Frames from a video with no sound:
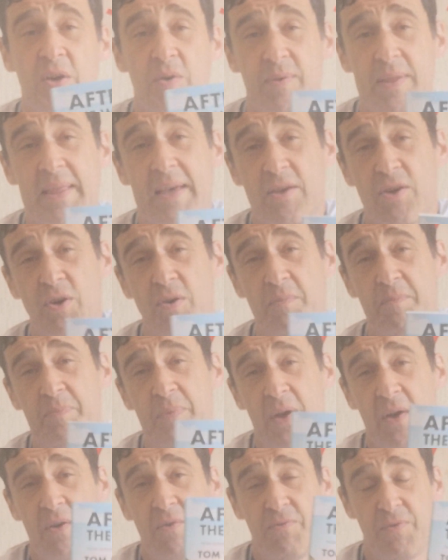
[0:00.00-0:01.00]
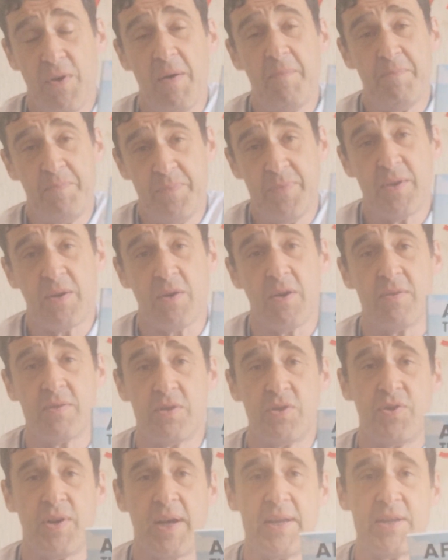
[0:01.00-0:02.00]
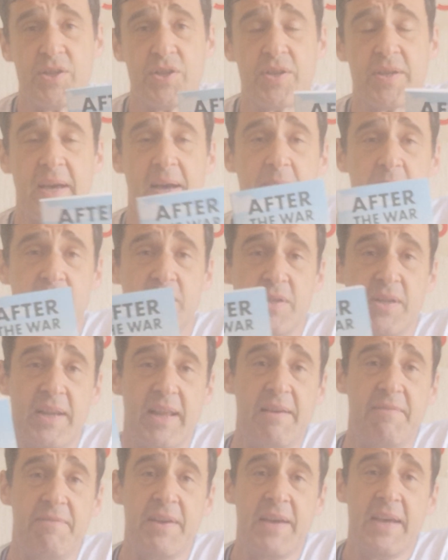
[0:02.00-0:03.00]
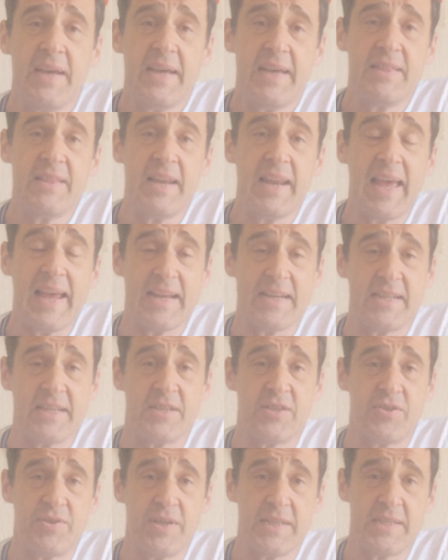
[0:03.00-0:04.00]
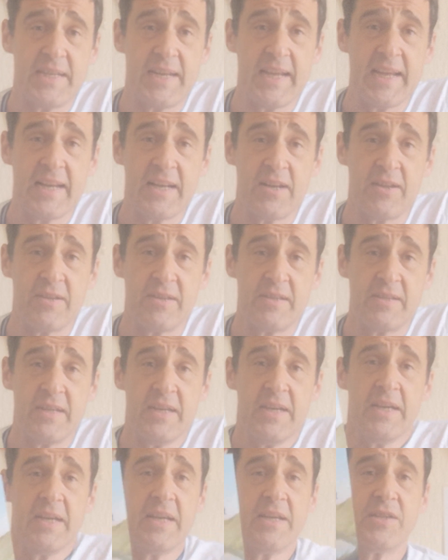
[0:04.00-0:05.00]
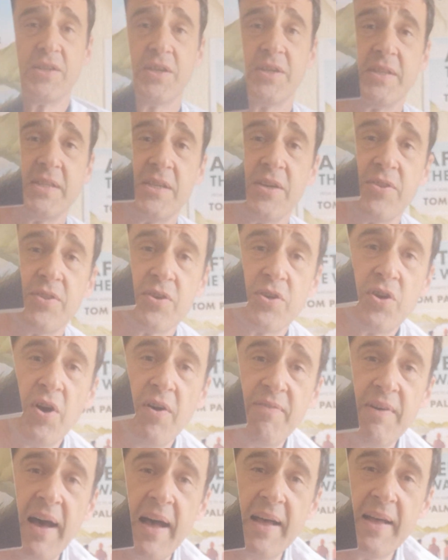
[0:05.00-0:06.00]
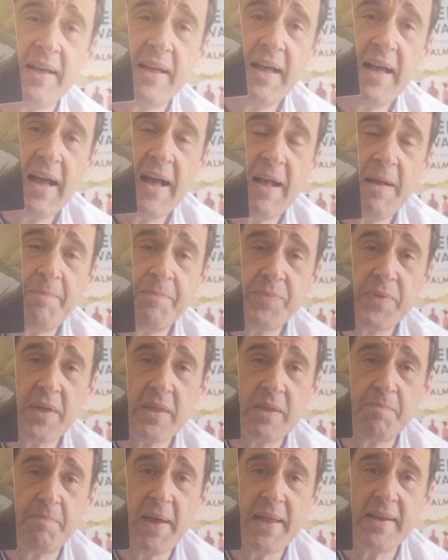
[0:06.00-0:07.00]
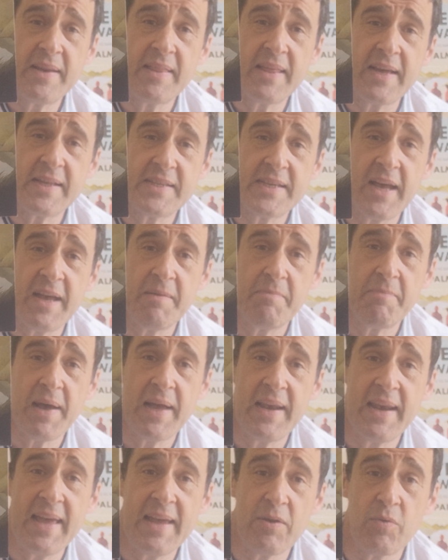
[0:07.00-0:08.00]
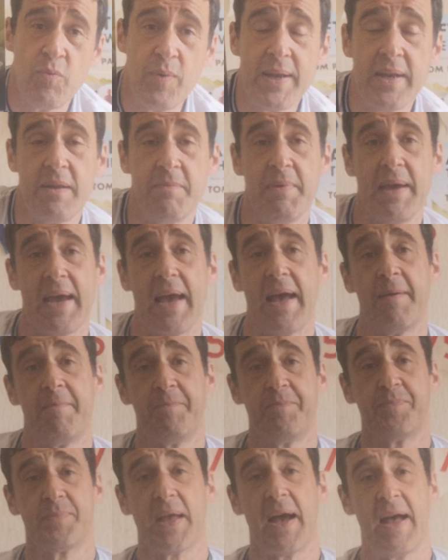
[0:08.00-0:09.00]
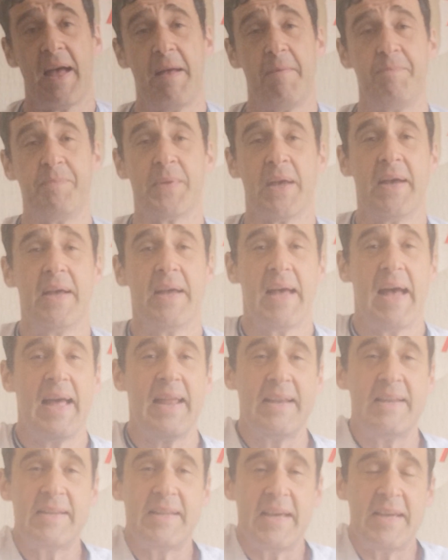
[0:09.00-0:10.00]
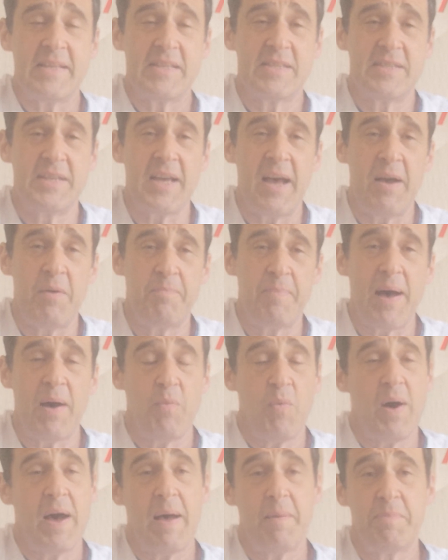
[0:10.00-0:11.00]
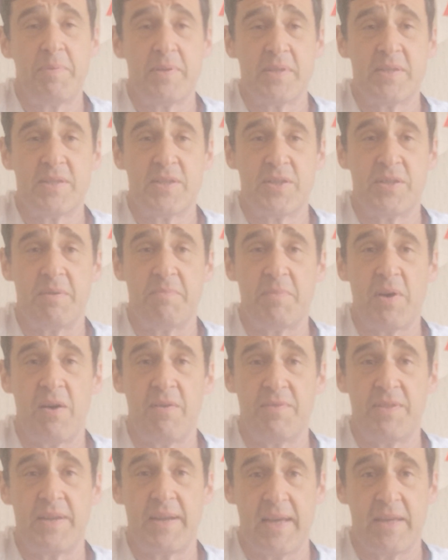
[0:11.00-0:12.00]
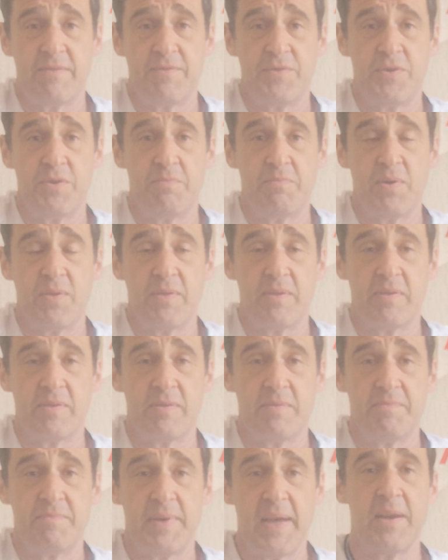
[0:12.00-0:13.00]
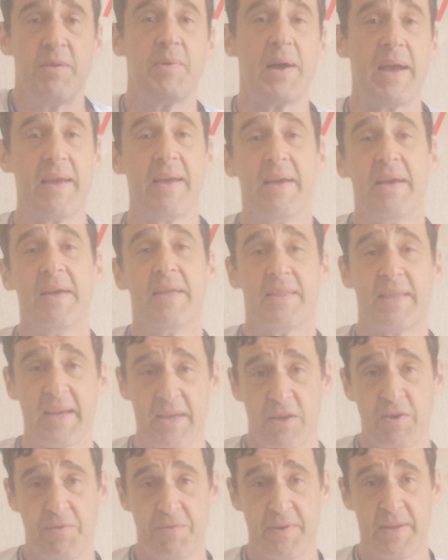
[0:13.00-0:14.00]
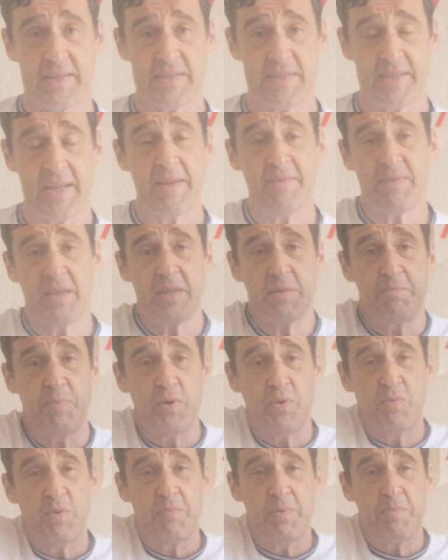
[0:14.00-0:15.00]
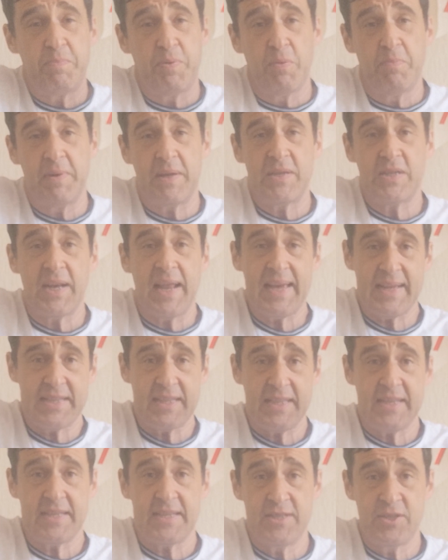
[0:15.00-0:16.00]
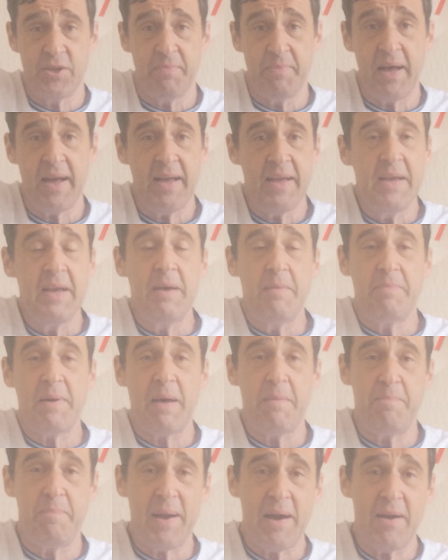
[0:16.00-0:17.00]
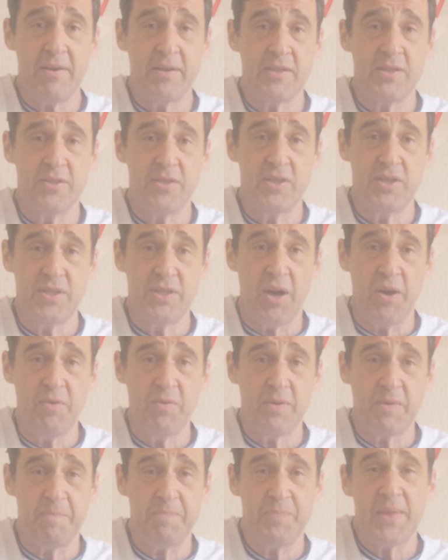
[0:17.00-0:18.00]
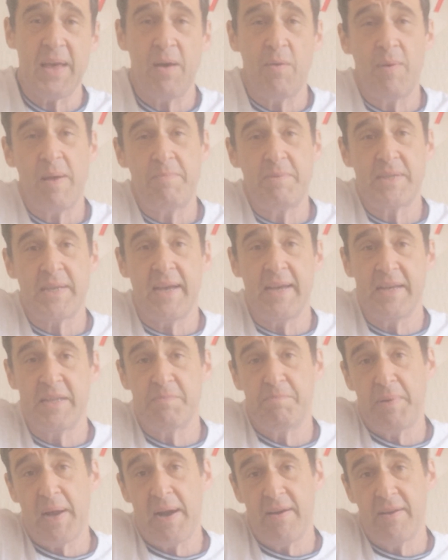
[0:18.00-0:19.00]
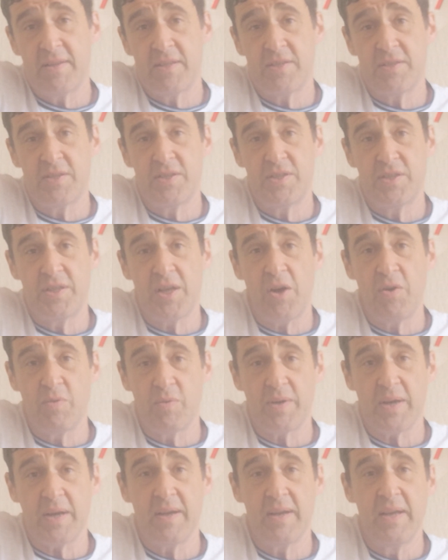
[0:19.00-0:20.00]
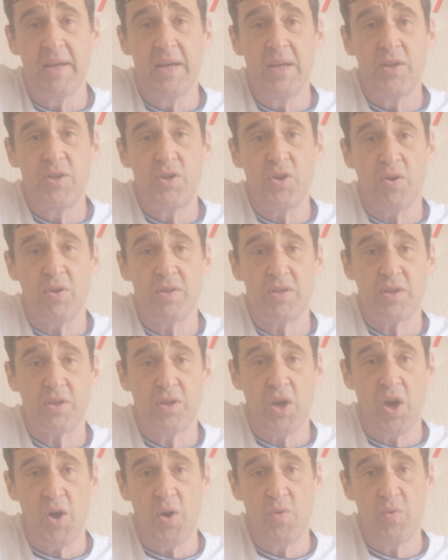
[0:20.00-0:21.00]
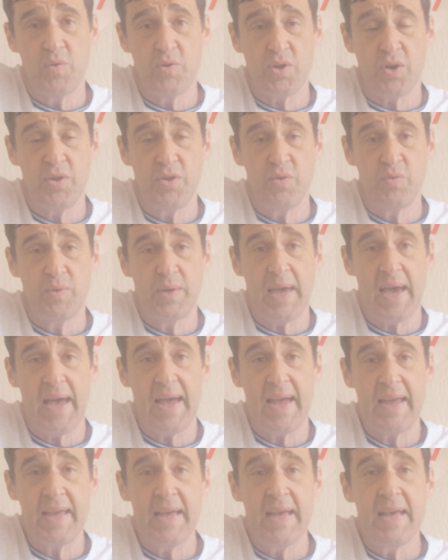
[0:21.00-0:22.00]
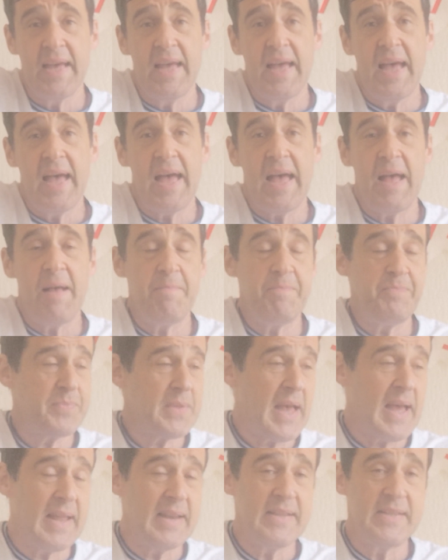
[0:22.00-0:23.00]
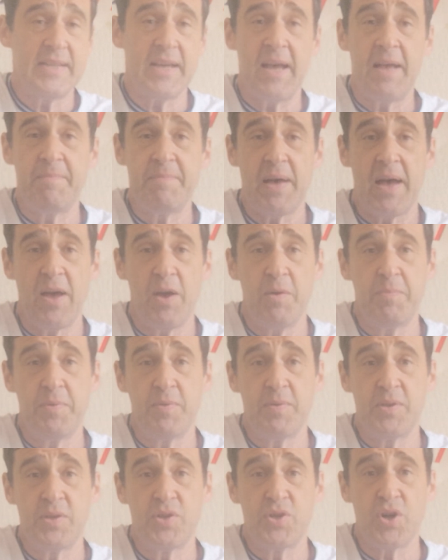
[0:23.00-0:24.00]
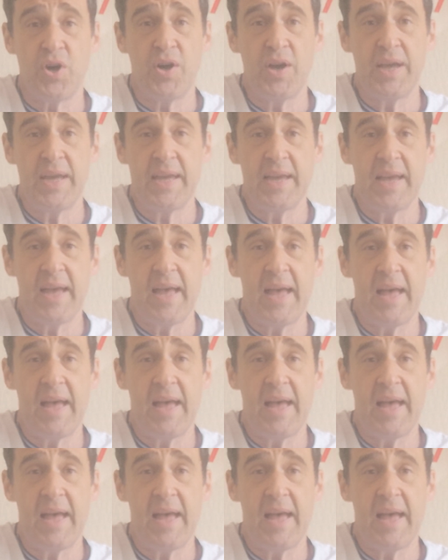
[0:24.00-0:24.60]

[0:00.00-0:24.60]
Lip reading: when they come from the concentration camps to live in the Lake District in England. As you can see on the cover, they spend their time by Lake Windermere, and it's about what happens to them over the next few months. Anyway, thank you for listening. This book will be published later this summer by Barrington Stoke. Their website is barringtonstoke.co.uk. I hope you enjoy